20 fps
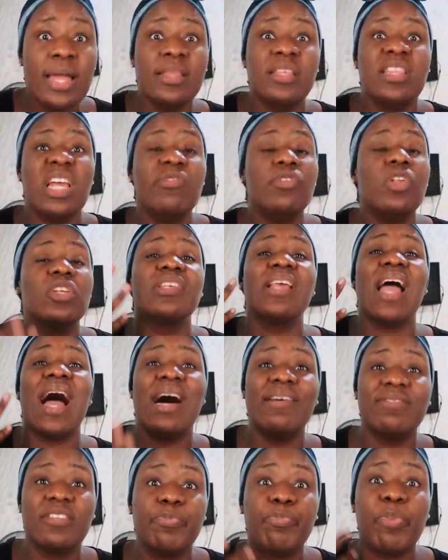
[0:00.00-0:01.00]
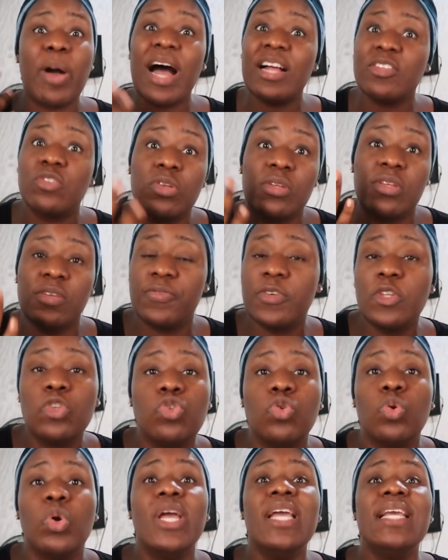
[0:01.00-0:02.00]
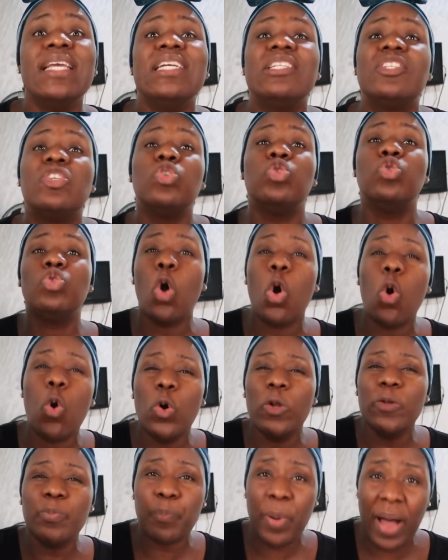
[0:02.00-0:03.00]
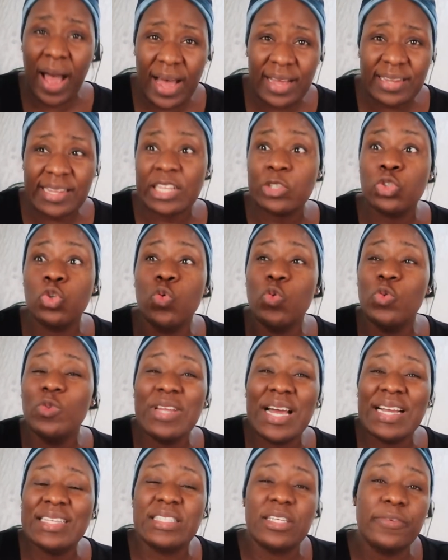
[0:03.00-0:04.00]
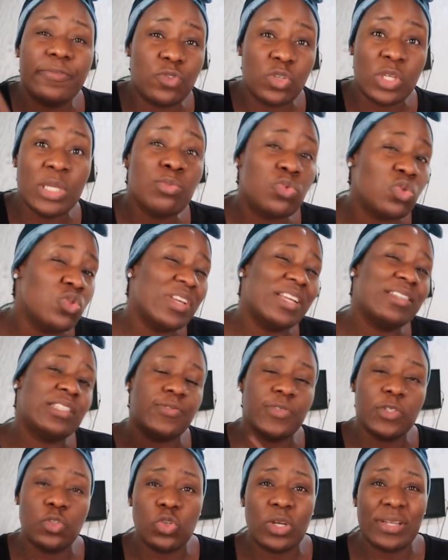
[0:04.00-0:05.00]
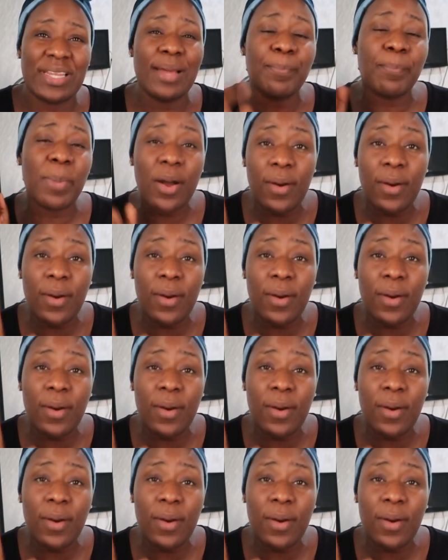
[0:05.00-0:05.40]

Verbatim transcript: The devil doesn't have the power to defeat you. It is your own power that you will not give to him to use and defeat you. And that